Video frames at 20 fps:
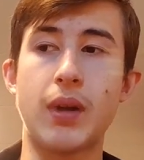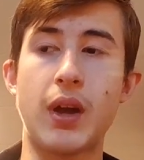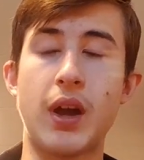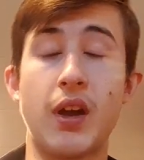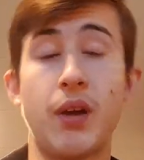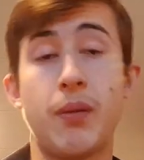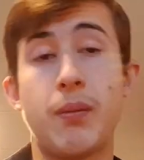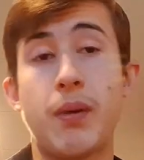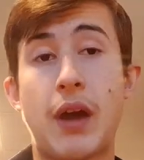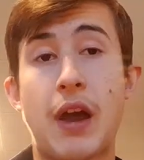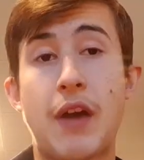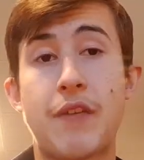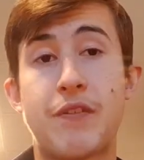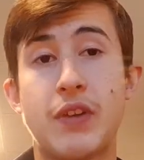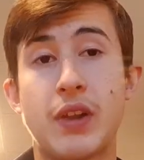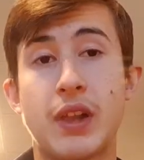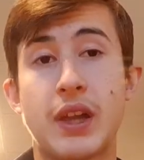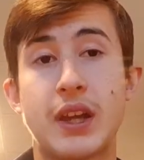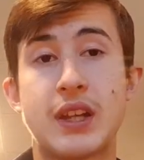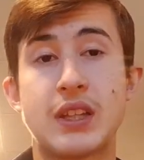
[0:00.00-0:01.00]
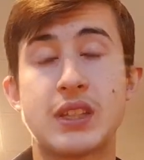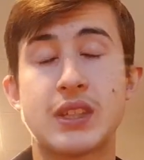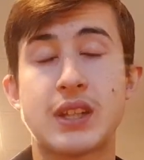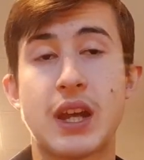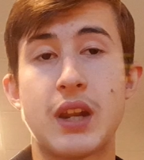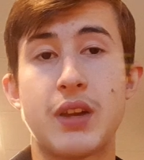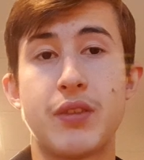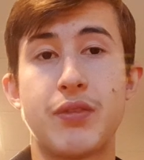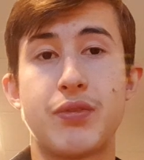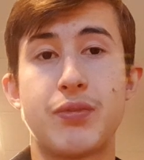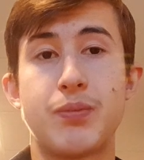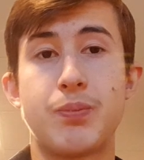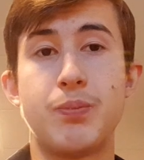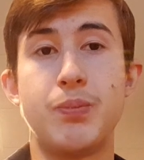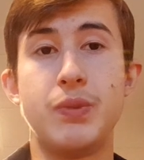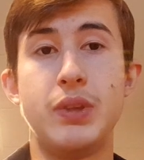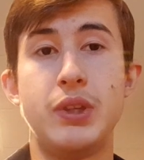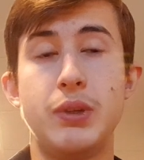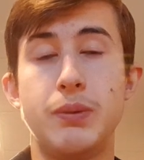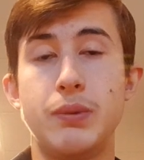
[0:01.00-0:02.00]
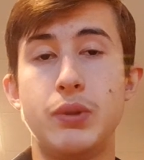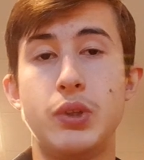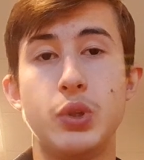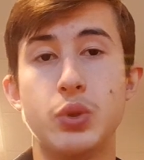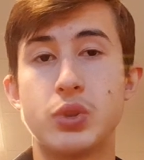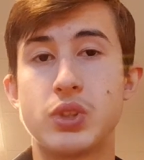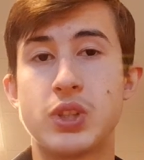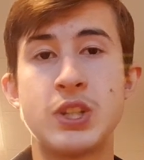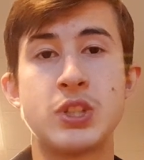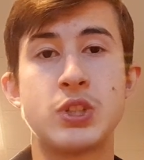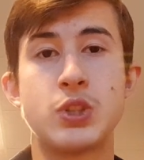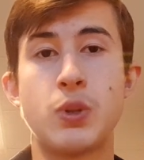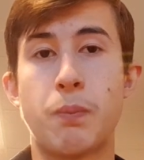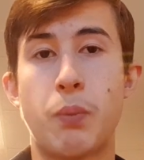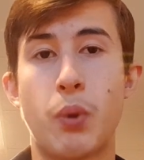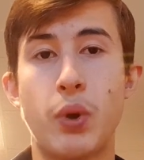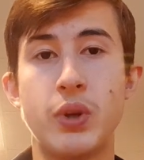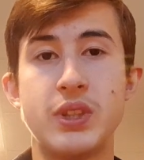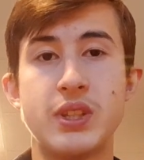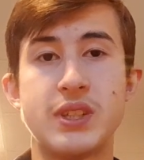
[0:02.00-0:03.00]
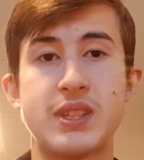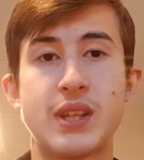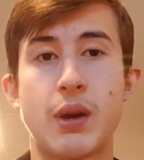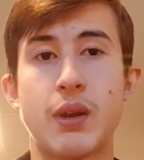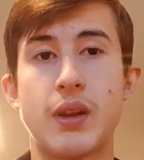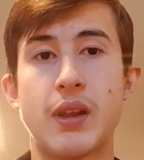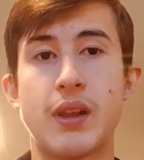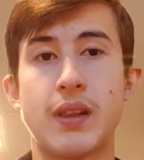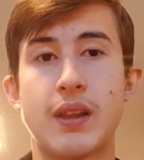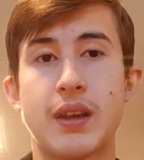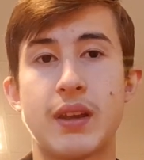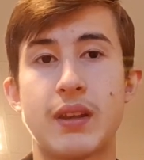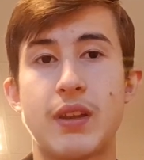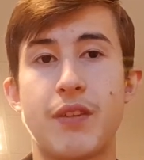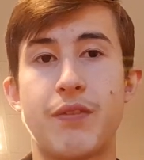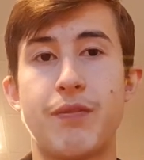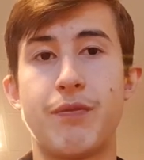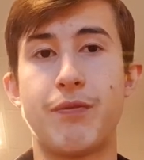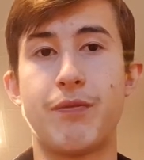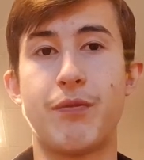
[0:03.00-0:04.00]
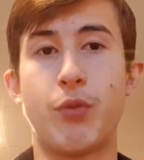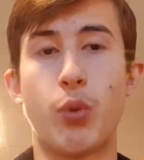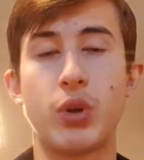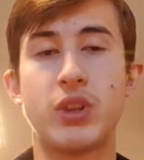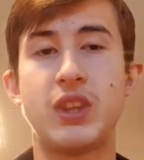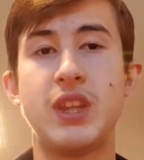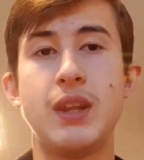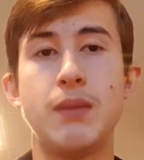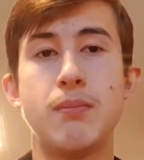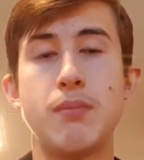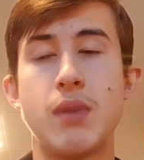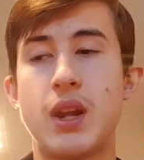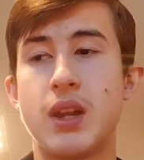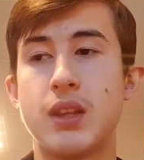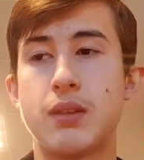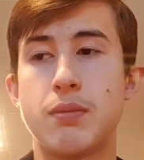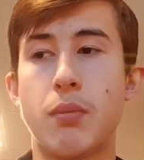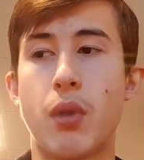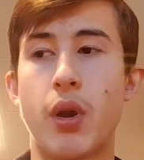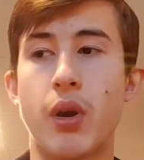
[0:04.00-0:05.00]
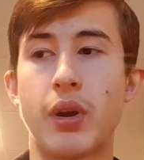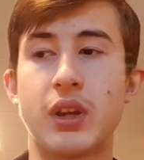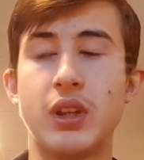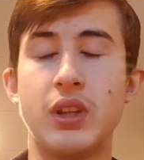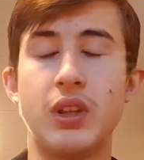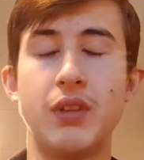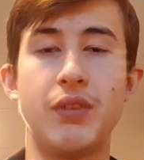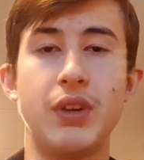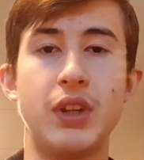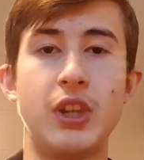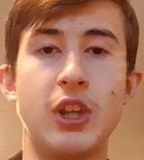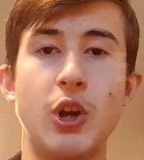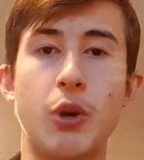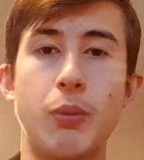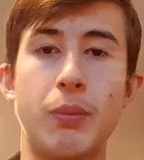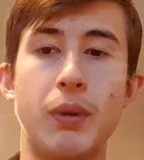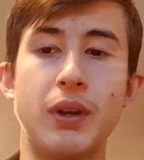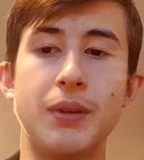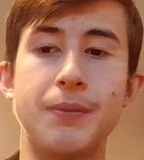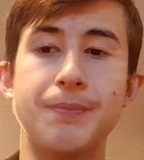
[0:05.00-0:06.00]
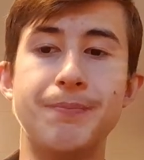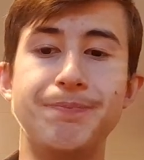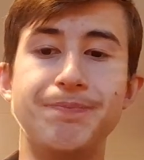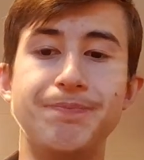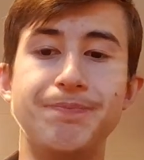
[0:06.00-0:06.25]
I feel like it's kind of useless to point this out on like the 14-minute mark in the video, but